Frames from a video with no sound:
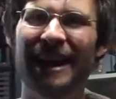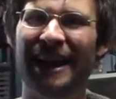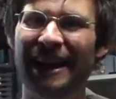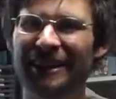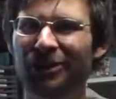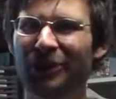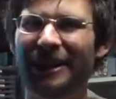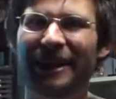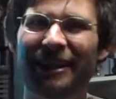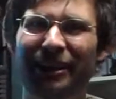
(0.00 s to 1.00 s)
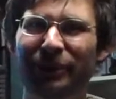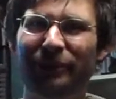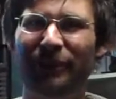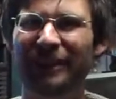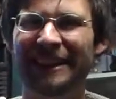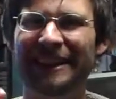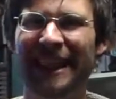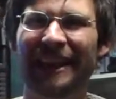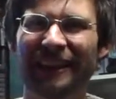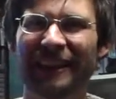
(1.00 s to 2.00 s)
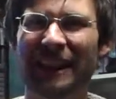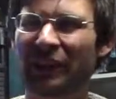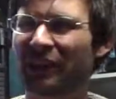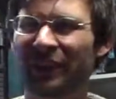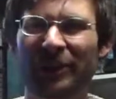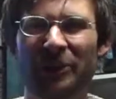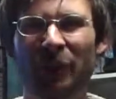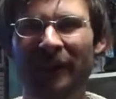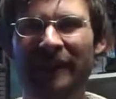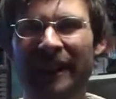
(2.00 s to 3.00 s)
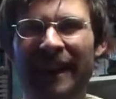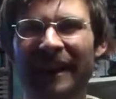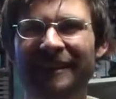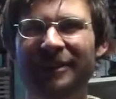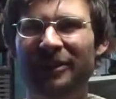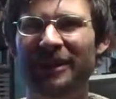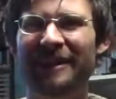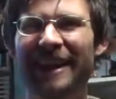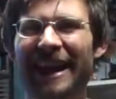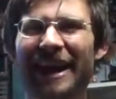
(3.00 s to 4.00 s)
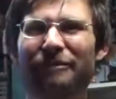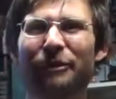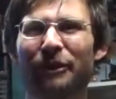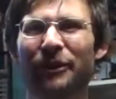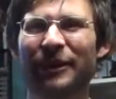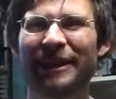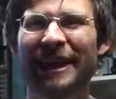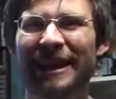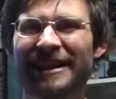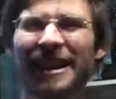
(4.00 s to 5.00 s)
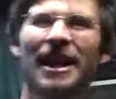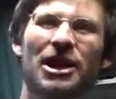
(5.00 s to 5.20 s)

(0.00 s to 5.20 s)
I had the 20 gig color for exactly like 31 days. It was a day after 30 days.